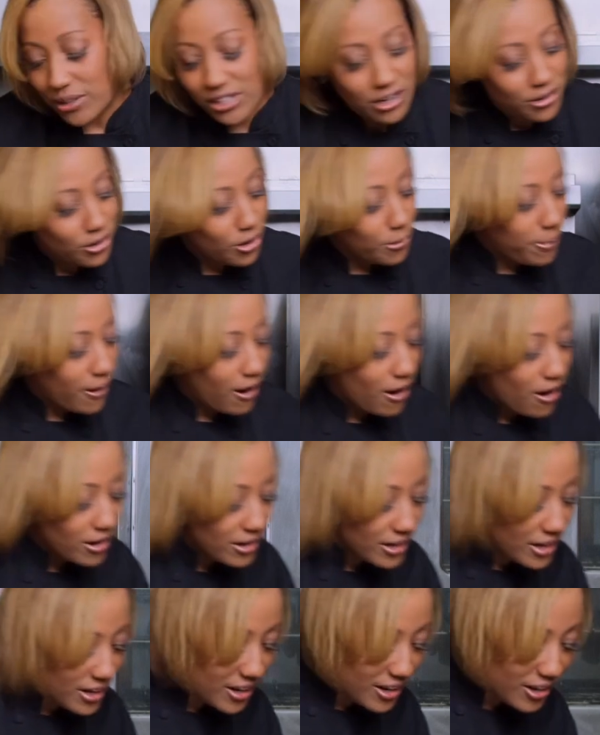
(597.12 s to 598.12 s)
dinner
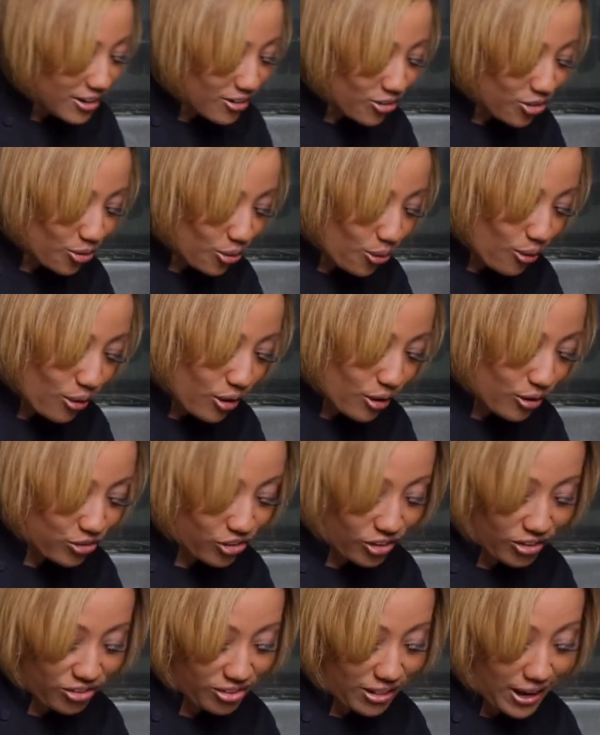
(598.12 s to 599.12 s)
parties, or
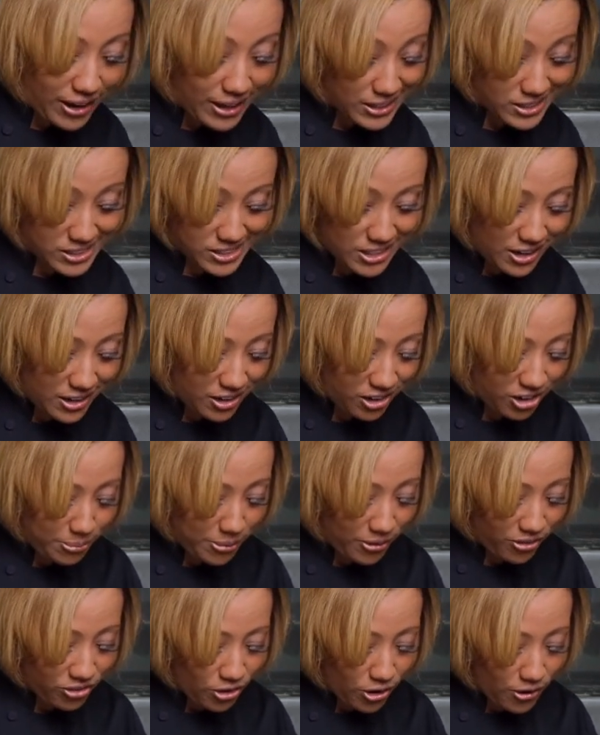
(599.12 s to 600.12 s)
just like I said, it could
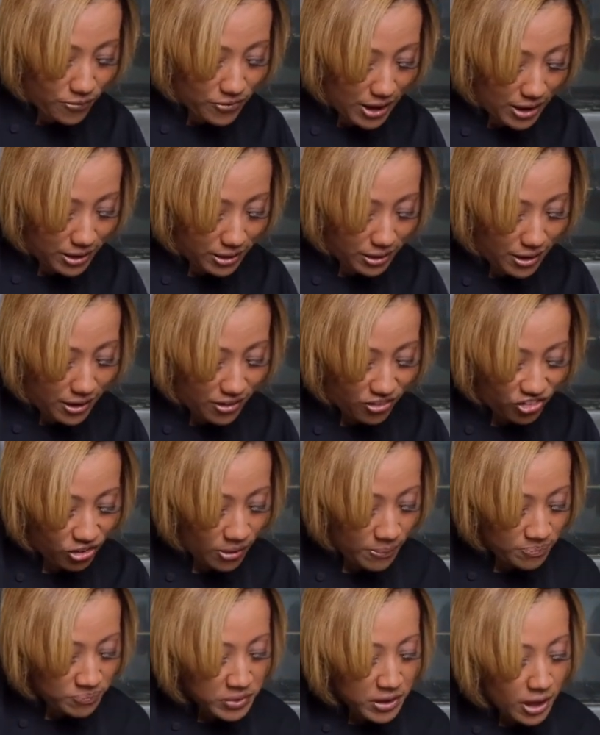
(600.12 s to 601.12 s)
be served at lunch.
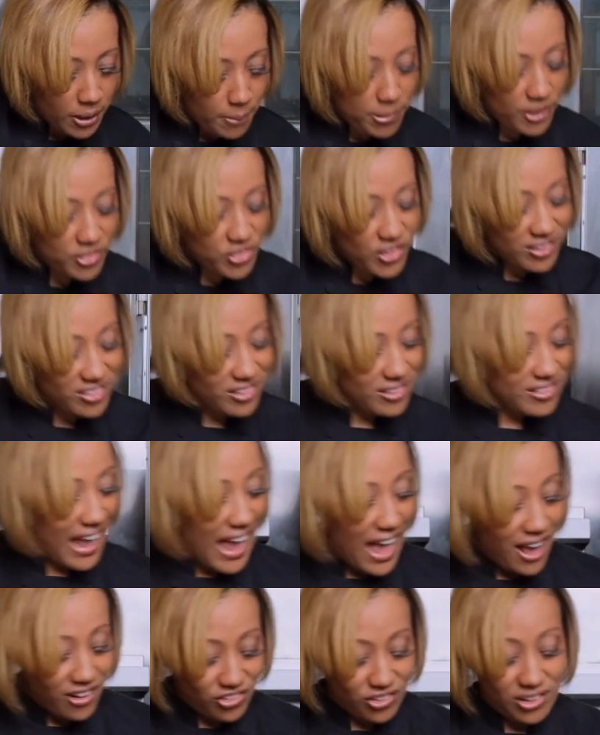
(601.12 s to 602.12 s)
But
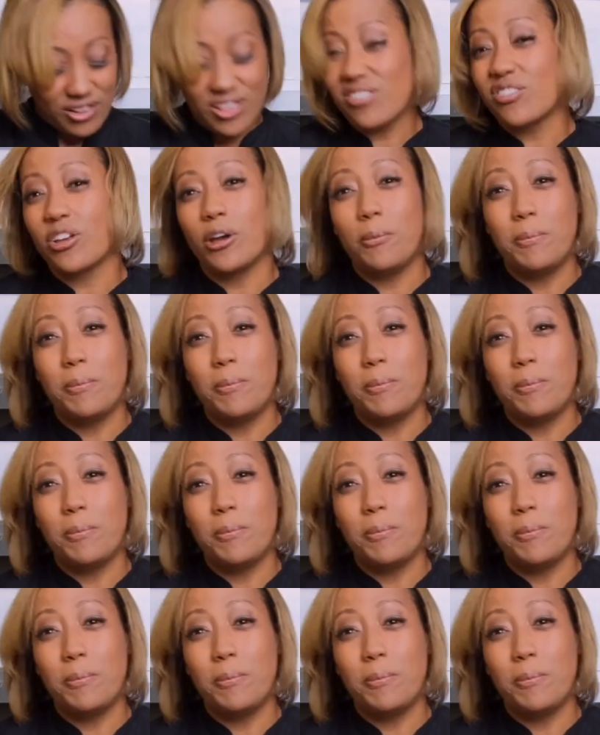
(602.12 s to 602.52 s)
this could